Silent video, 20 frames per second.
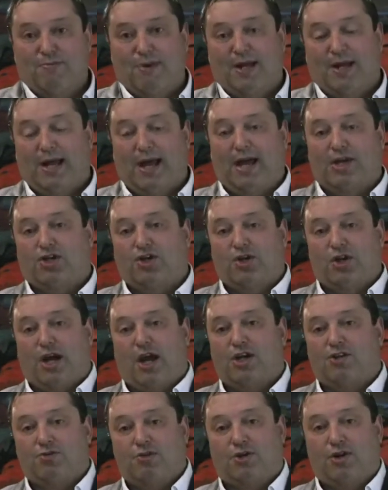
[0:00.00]
my cash on
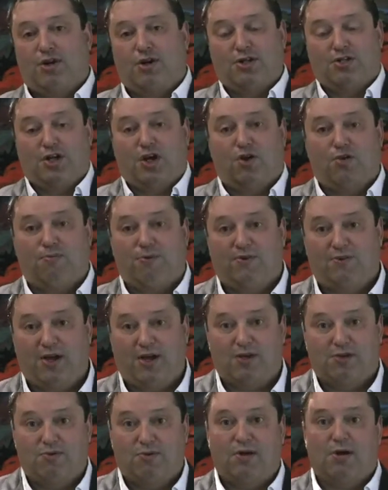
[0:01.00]
cash return is
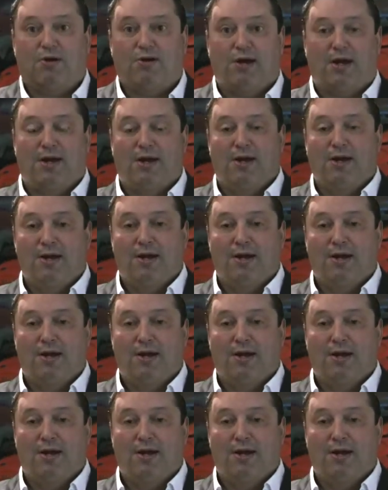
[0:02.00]
100%. Do we agree?